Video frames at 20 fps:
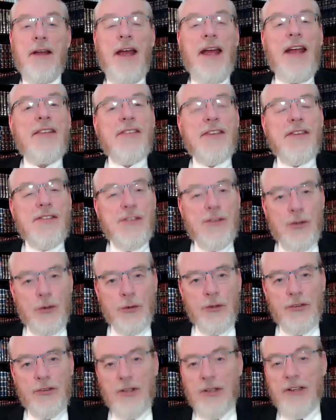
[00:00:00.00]
"It's
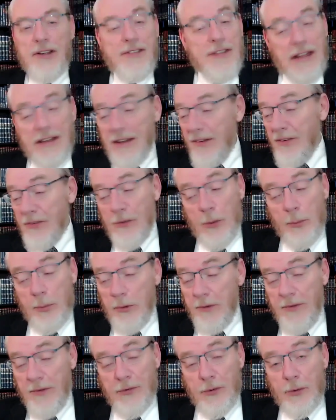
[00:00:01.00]
astonishing." Now, sadly,
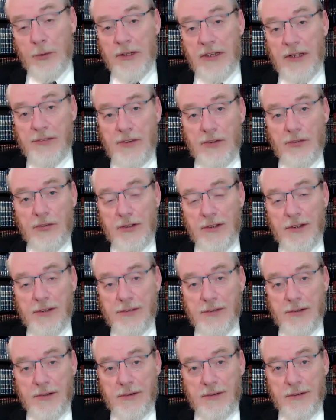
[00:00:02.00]
this organization
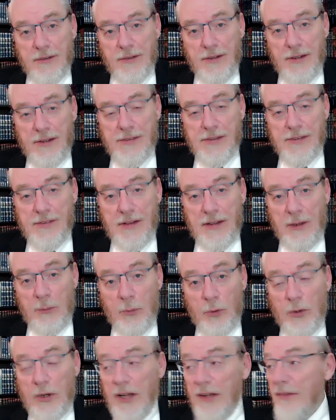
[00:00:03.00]
doesn't exist
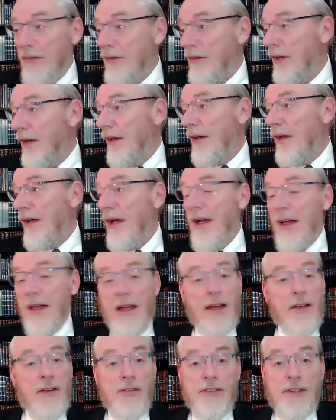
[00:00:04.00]
anymore. And
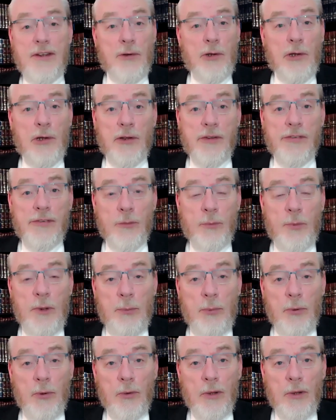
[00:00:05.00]
I could tell you lots of
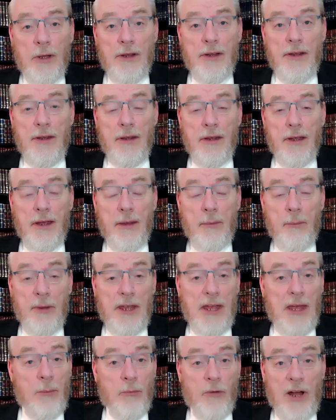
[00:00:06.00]
people
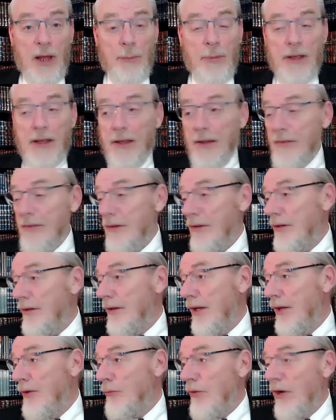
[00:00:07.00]
became rabbis and
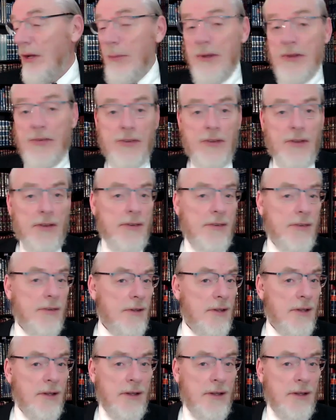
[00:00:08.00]
rebbetzins